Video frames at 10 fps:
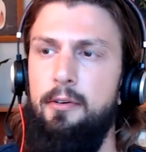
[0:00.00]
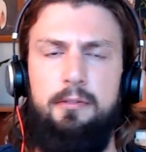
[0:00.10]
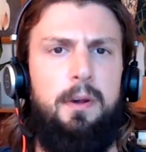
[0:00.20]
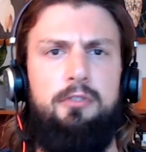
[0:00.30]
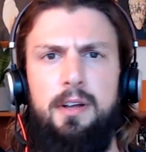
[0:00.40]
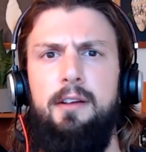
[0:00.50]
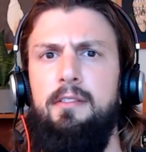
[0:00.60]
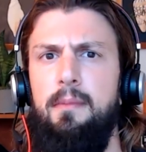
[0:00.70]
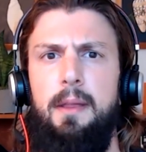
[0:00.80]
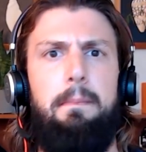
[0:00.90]
especially on
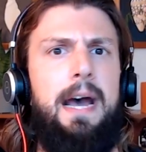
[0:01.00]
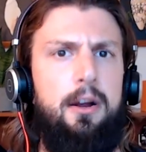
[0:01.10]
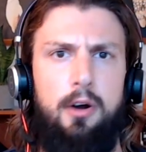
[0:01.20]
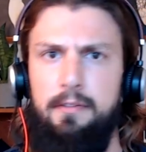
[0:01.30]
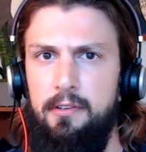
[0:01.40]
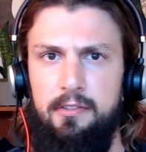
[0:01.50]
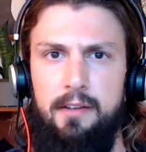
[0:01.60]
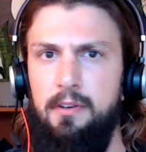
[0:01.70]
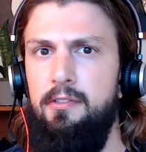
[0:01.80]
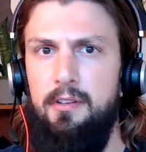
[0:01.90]
some of the back office
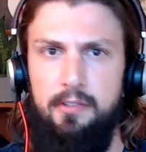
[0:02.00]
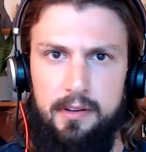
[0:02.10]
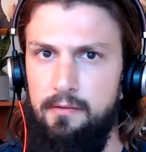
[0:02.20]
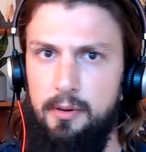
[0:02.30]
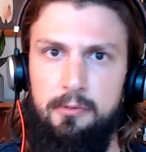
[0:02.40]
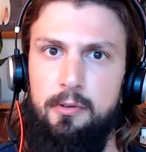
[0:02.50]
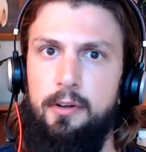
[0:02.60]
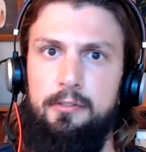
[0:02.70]
stuff, because consulting firms do all